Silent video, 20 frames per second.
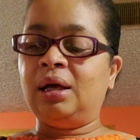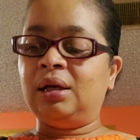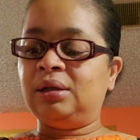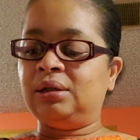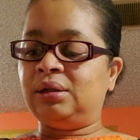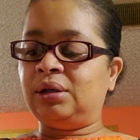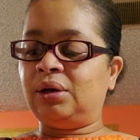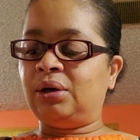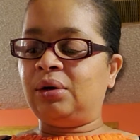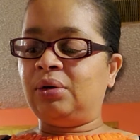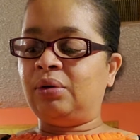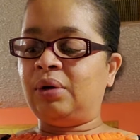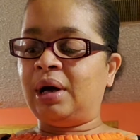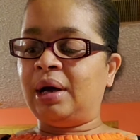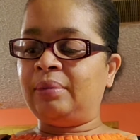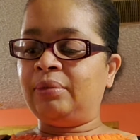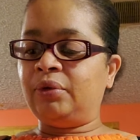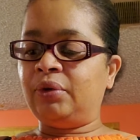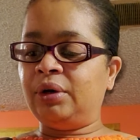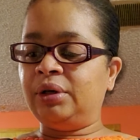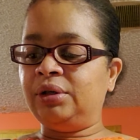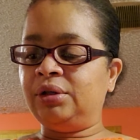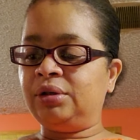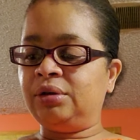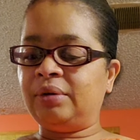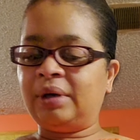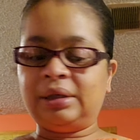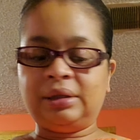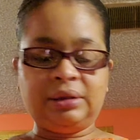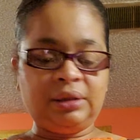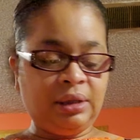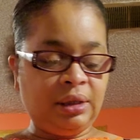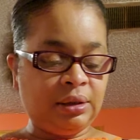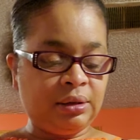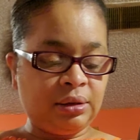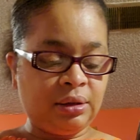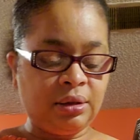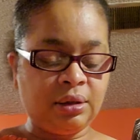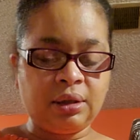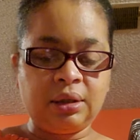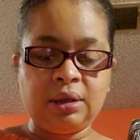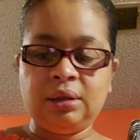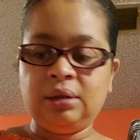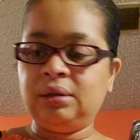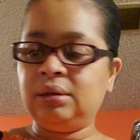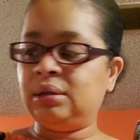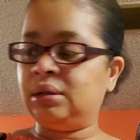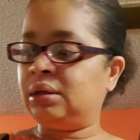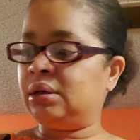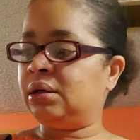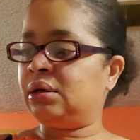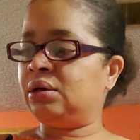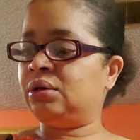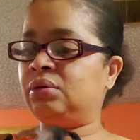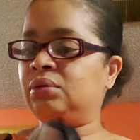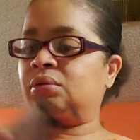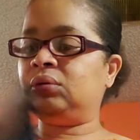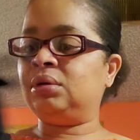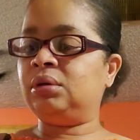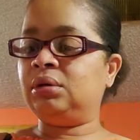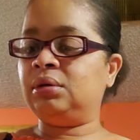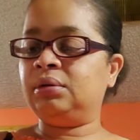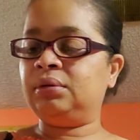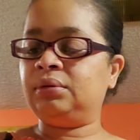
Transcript: So I'm going to, I see it's cooking down.